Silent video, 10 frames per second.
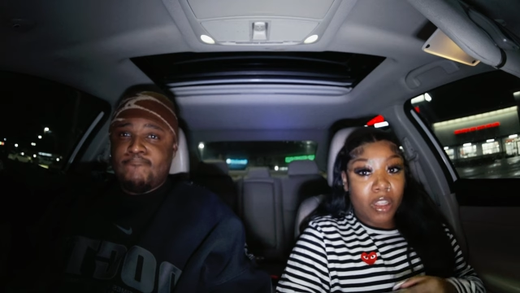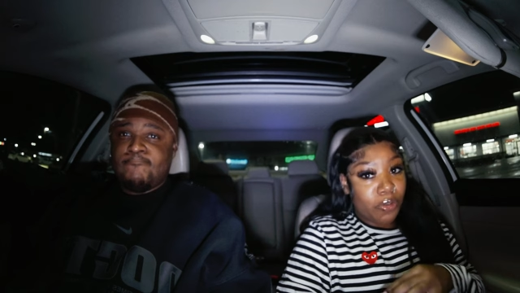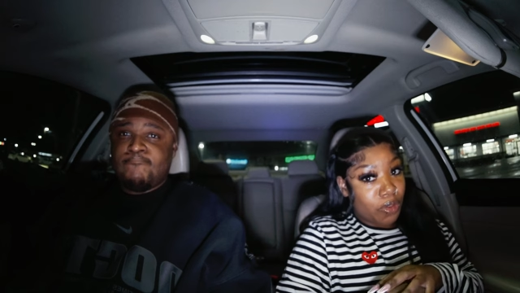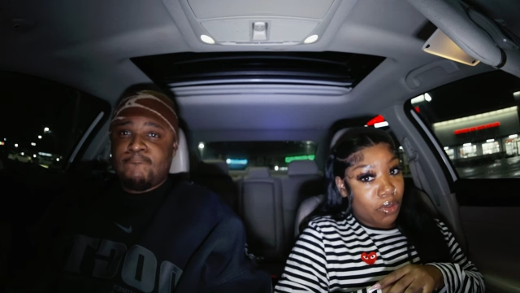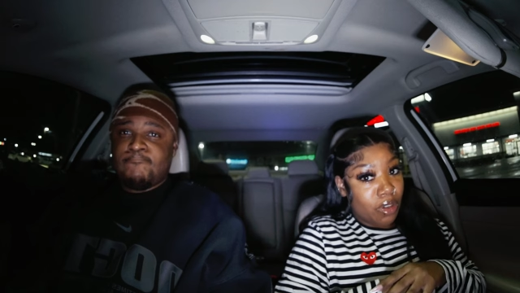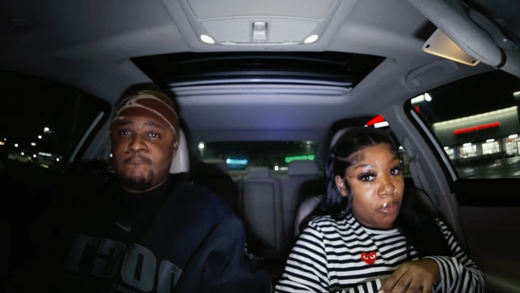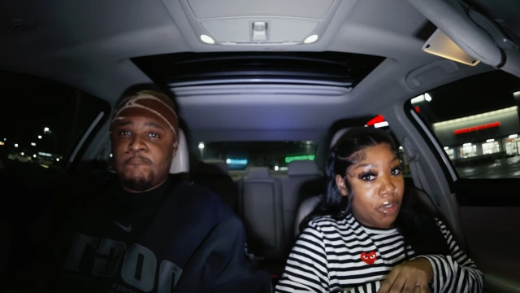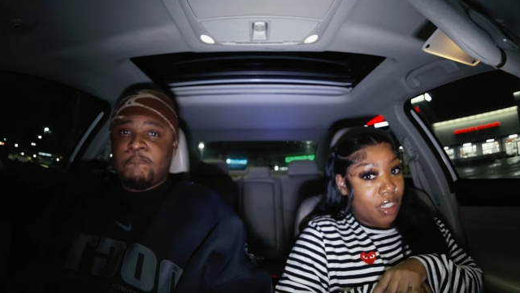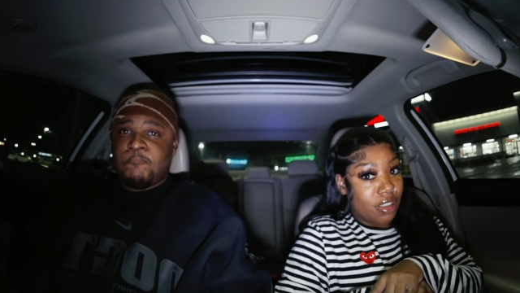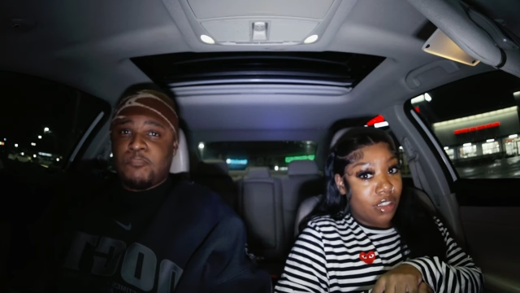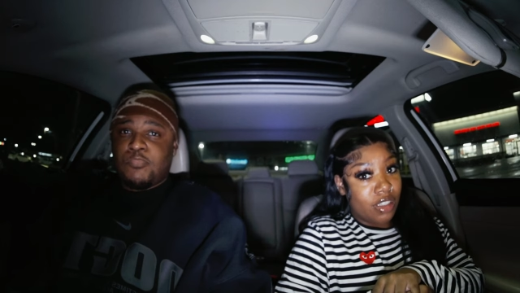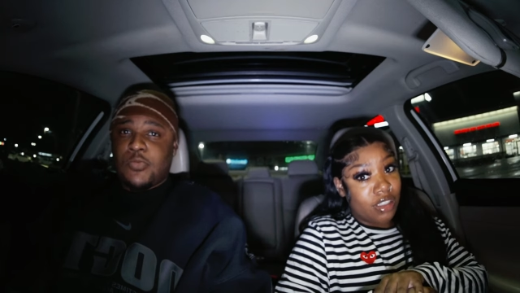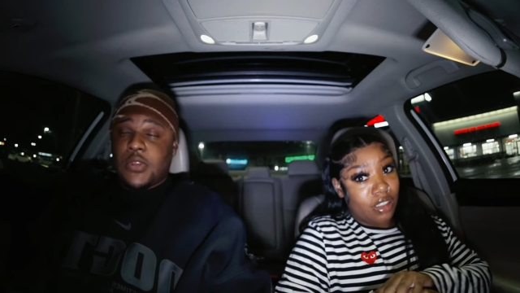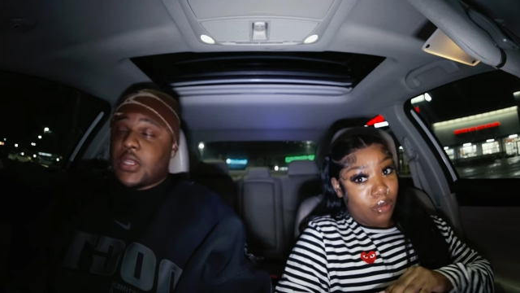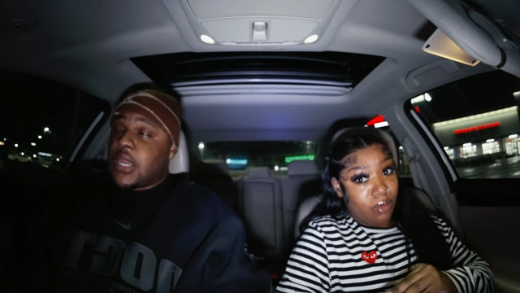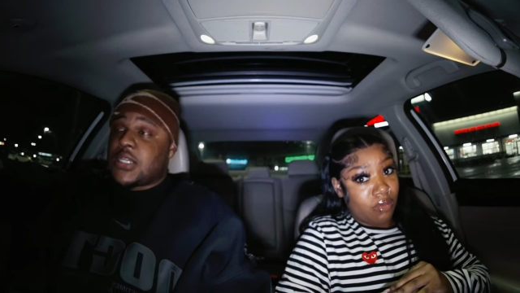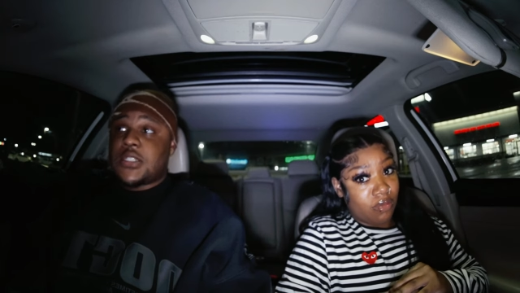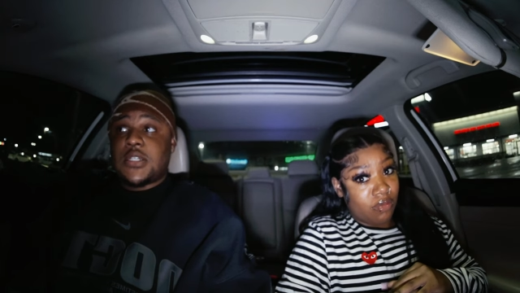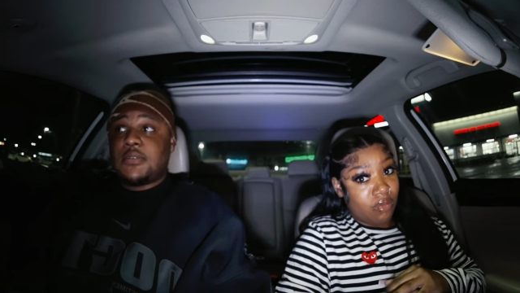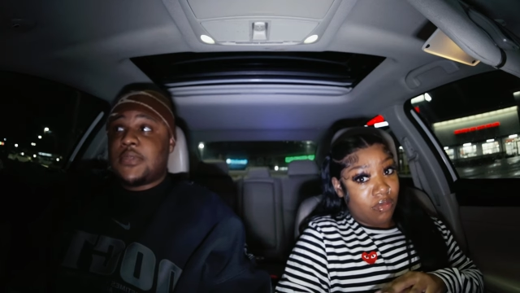Speaker 1: club food don't be as good as him. That
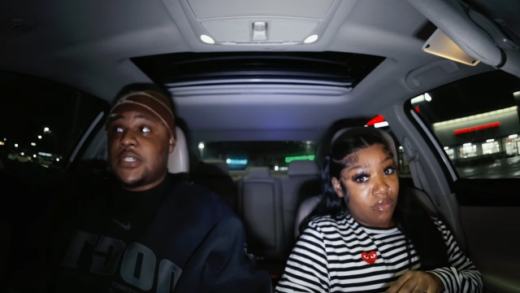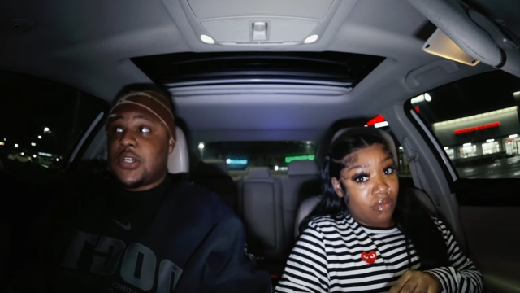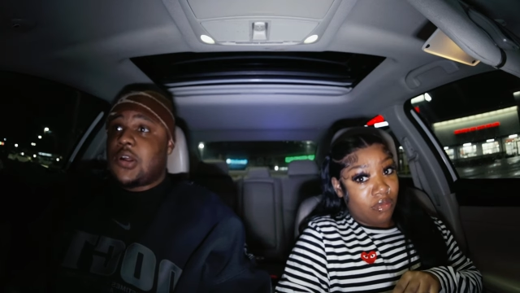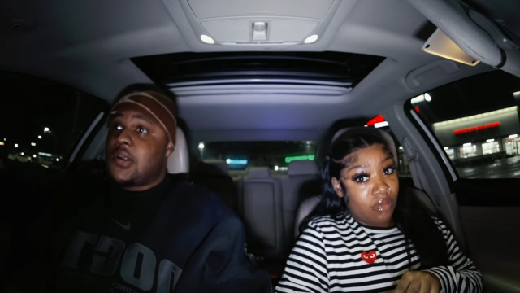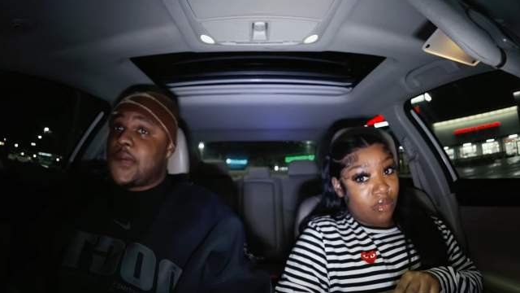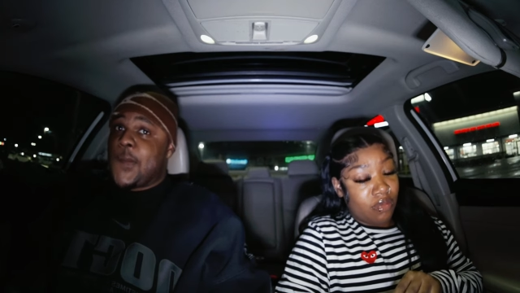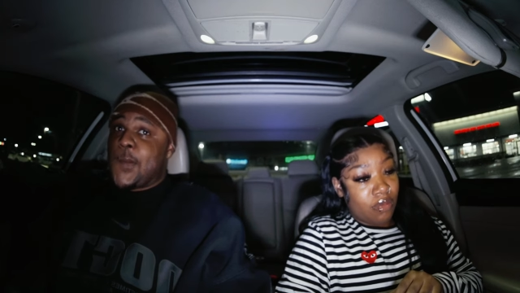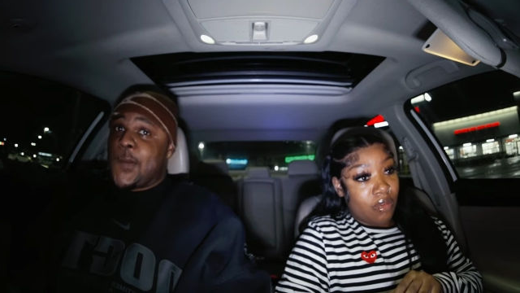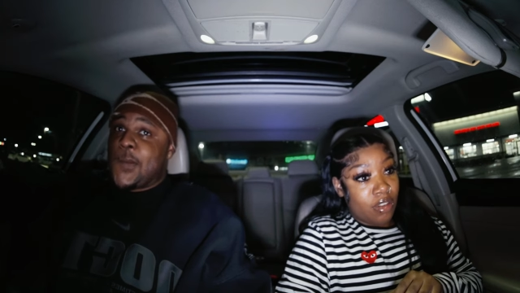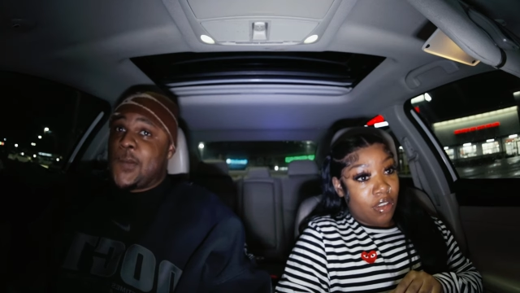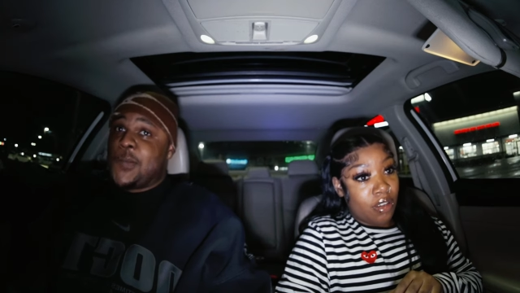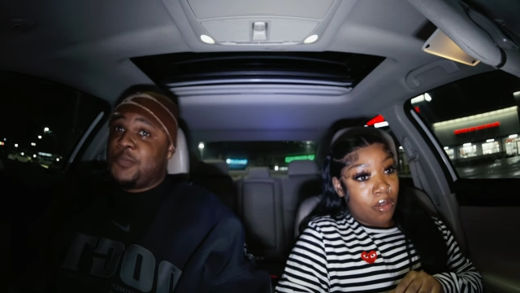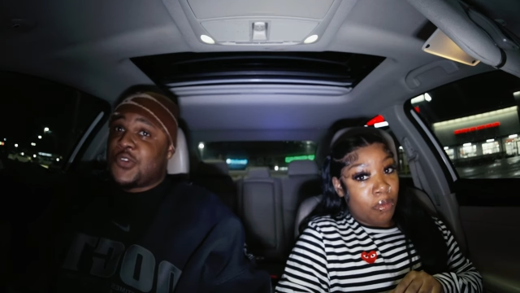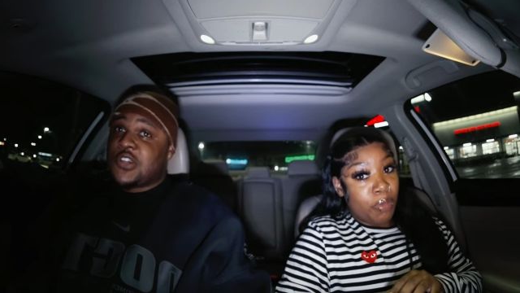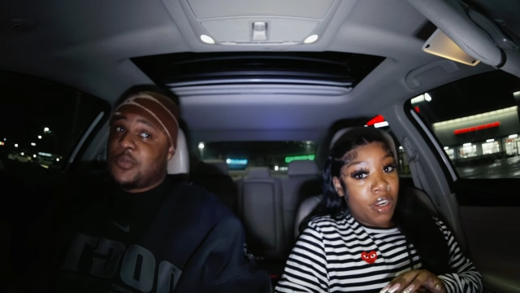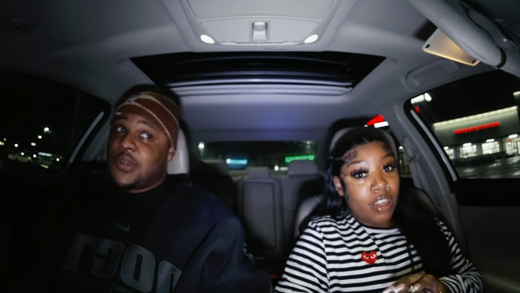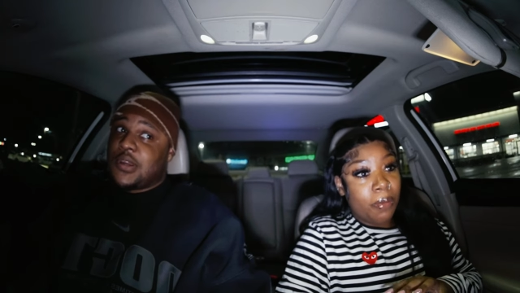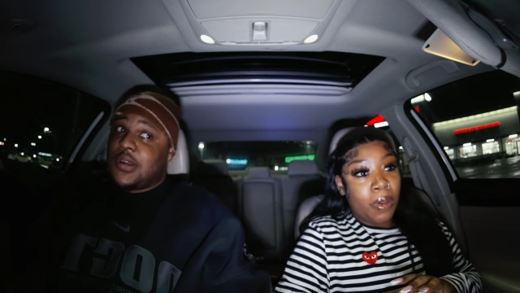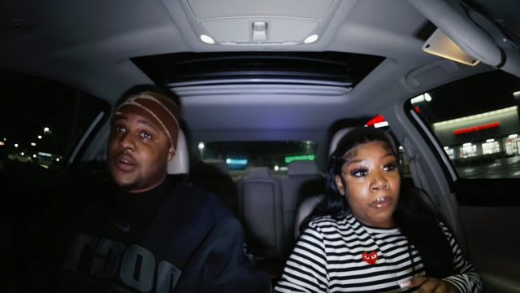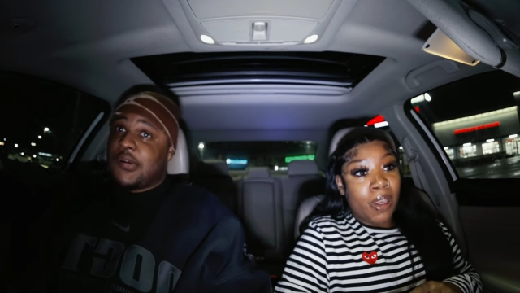shit be good. But
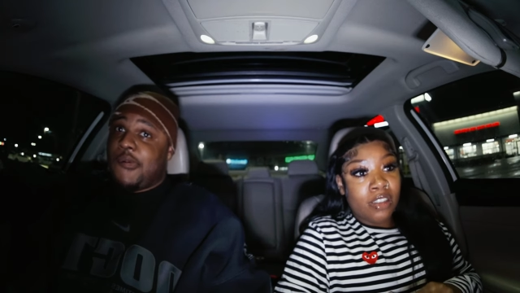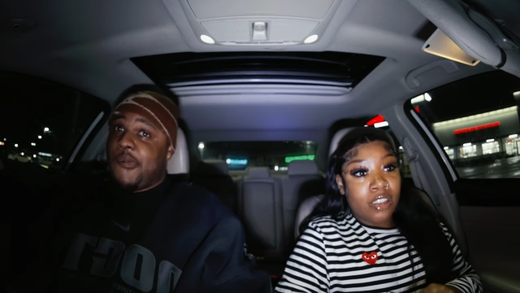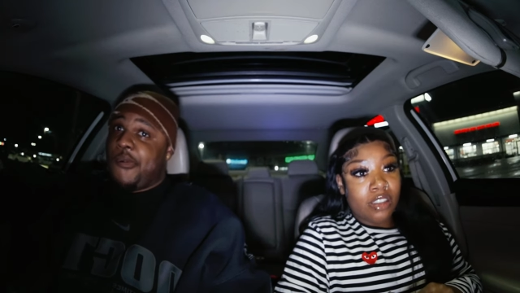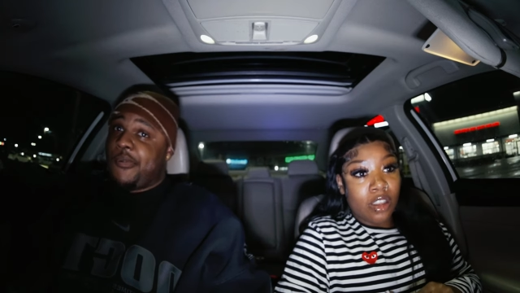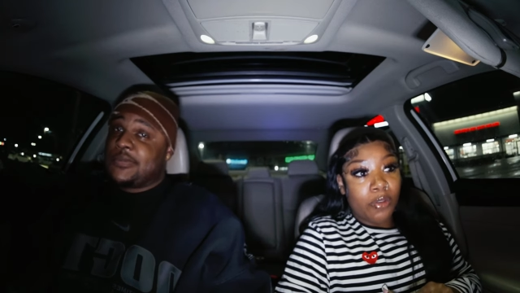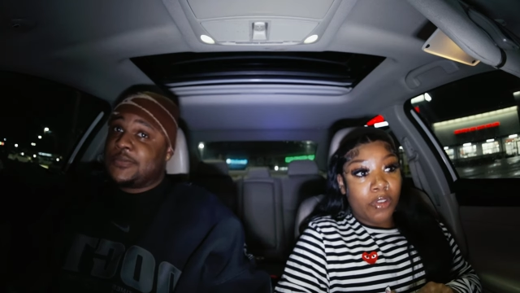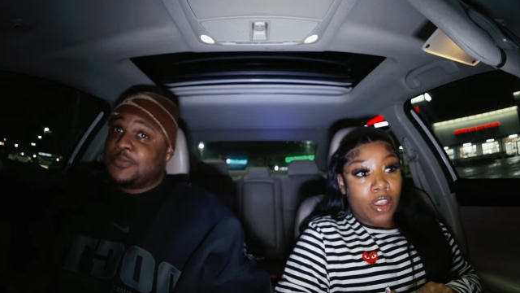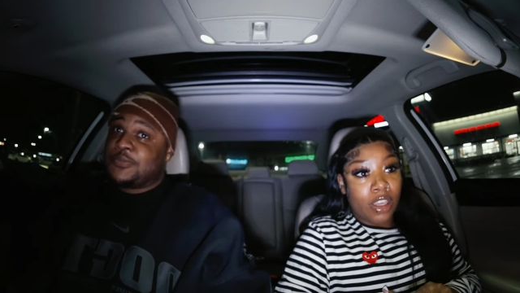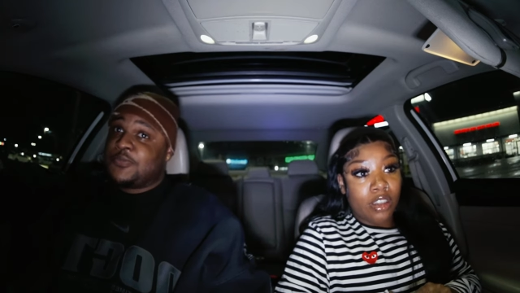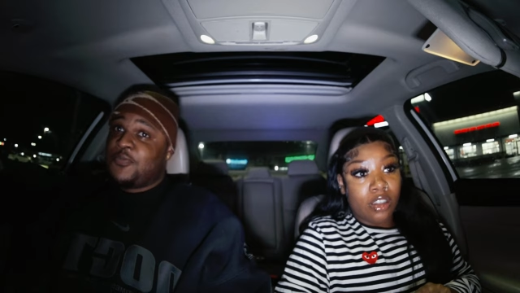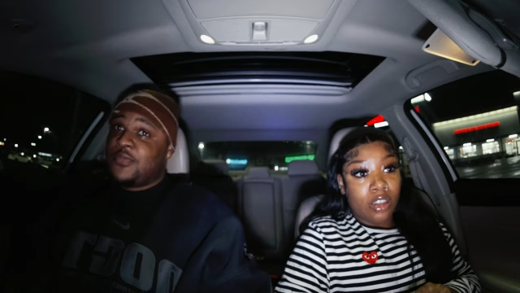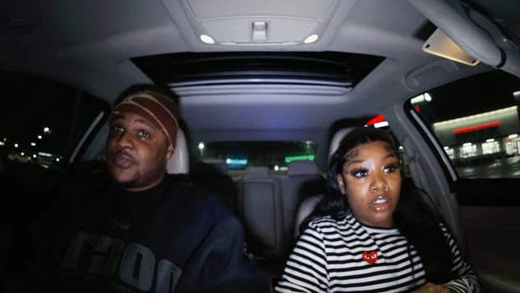it'd be basic stuff like